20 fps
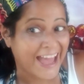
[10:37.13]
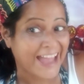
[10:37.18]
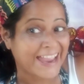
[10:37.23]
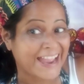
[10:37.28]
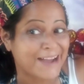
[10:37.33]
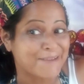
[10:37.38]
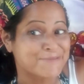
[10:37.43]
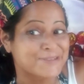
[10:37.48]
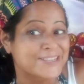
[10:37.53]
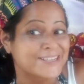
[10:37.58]
I
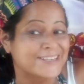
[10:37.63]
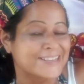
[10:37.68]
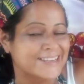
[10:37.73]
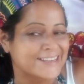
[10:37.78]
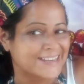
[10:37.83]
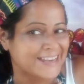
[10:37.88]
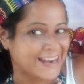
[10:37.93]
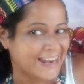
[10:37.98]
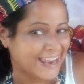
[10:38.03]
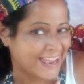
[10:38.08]

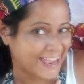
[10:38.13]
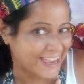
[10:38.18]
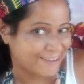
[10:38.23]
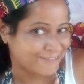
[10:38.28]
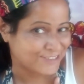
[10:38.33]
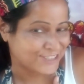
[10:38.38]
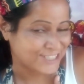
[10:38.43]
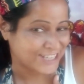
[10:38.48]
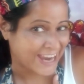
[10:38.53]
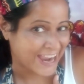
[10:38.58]
absolutely
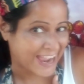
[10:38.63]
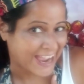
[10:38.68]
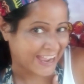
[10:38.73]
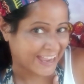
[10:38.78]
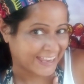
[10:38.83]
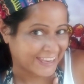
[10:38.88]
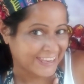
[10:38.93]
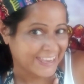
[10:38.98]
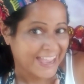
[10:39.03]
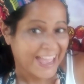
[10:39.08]
love
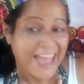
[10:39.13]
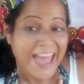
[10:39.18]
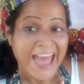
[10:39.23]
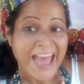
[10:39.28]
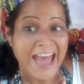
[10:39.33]
chai, and